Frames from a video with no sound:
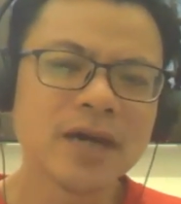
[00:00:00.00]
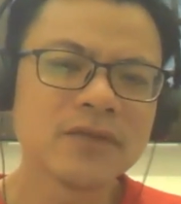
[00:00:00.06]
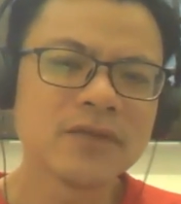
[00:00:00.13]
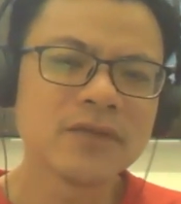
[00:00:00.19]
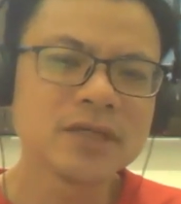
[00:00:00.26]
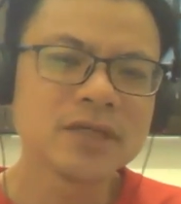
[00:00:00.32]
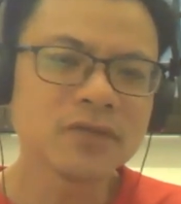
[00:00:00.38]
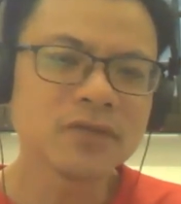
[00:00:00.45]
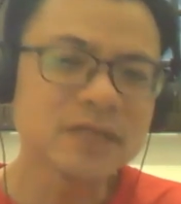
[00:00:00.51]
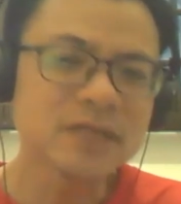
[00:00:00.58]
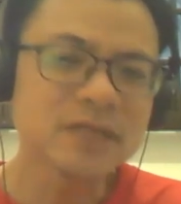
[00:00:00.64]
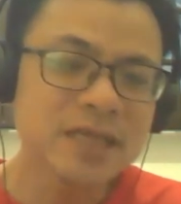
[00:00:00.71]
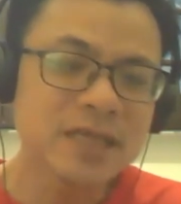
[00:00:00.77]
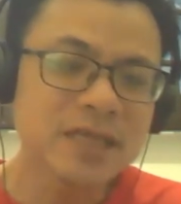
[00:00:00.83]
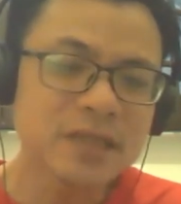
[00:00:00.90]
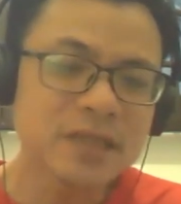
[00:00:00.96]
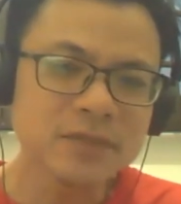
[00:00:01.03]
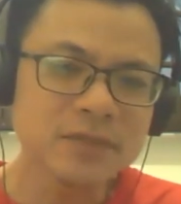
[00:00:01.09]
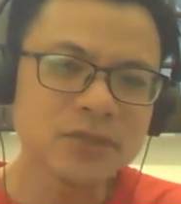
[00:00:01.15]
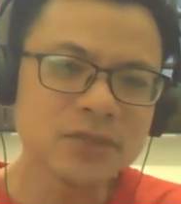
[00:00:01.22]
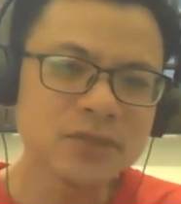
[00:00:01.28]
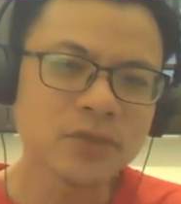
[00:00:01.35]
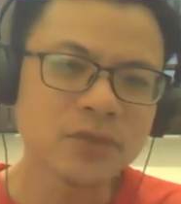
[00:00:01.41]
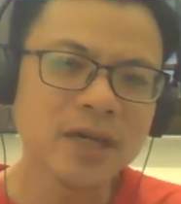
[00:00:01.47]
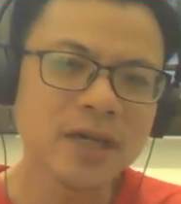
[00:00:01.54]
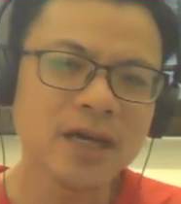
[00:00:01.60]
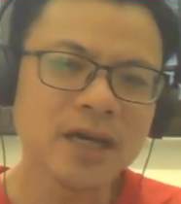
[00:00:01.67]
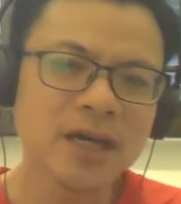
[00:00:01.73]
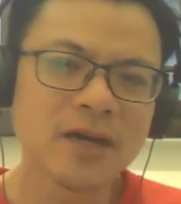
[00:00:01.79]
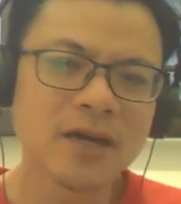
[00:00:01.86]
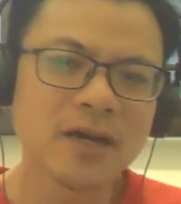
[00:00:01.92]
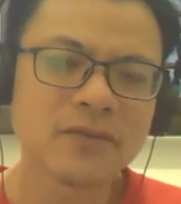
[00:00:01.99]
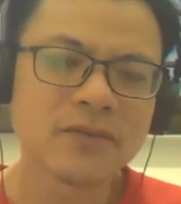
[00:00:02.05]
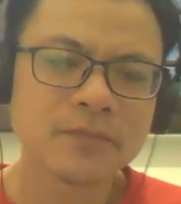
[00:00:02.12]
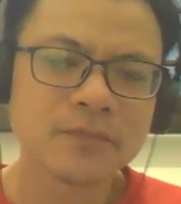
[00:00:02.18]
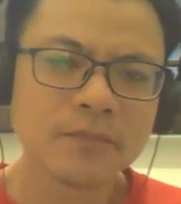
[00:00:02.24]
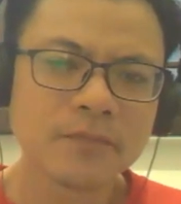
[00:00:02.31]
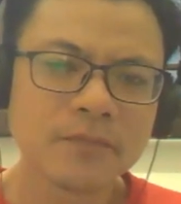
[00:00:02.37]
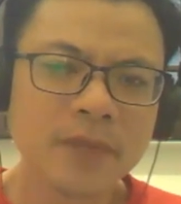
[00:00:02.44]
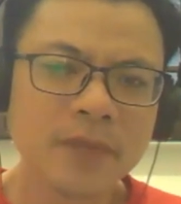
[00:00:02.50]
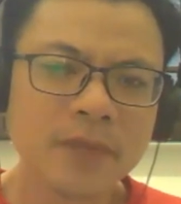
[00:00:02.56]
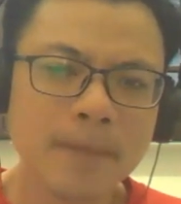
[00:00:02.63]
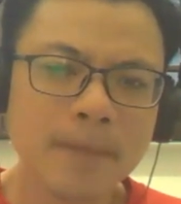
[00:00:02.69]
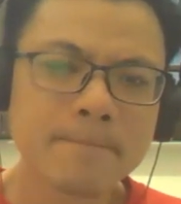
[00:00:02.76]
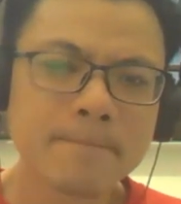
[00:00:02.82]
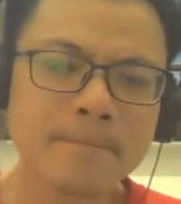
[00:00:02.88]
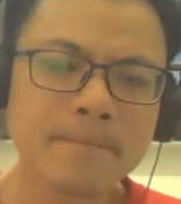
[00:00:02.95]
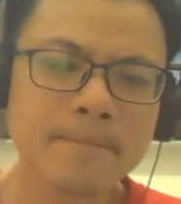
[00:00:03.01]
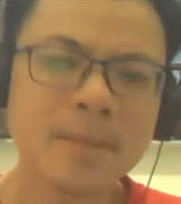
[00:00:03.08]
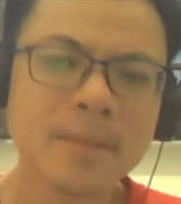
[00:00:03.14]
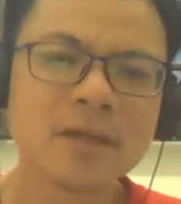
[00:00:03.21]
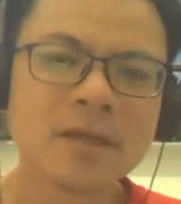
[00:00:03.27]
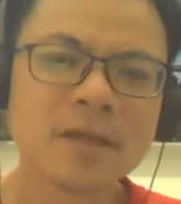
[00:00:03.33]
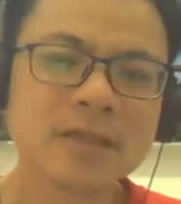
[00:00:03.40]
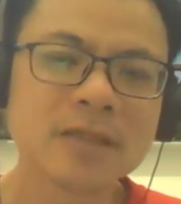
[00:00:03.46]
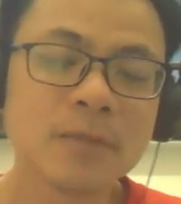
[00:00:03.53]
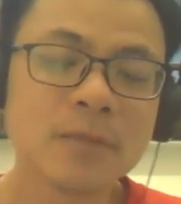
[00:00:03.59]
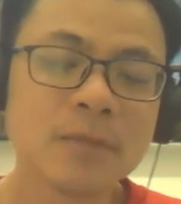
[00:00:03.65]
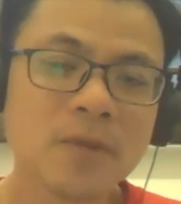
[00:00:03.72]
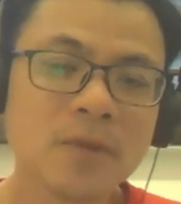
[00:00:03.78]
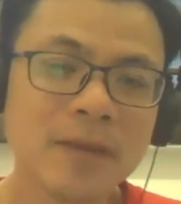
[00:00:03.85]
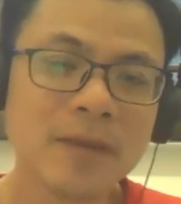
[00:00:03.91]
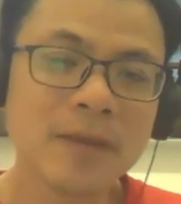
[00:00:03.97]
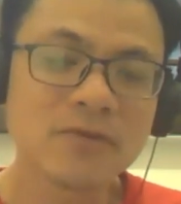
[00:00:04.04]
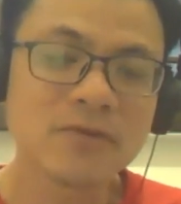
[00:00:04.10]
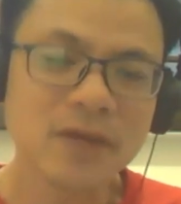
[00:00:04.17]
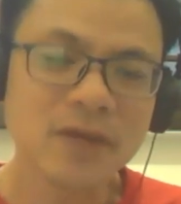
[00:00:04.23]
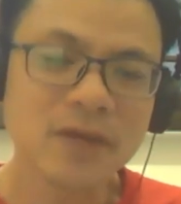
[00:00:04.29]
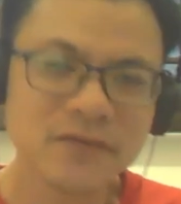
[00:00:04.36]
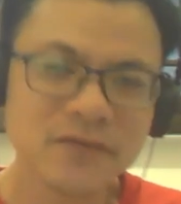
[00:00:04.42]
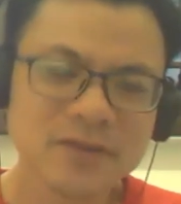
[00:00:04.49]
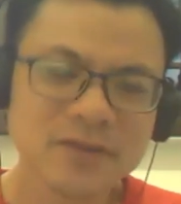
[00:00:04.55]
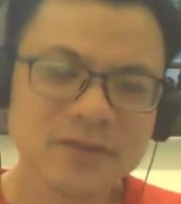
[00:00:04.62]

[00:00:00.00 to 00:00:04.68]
each of the 10 chapters will have a number of paragraphs.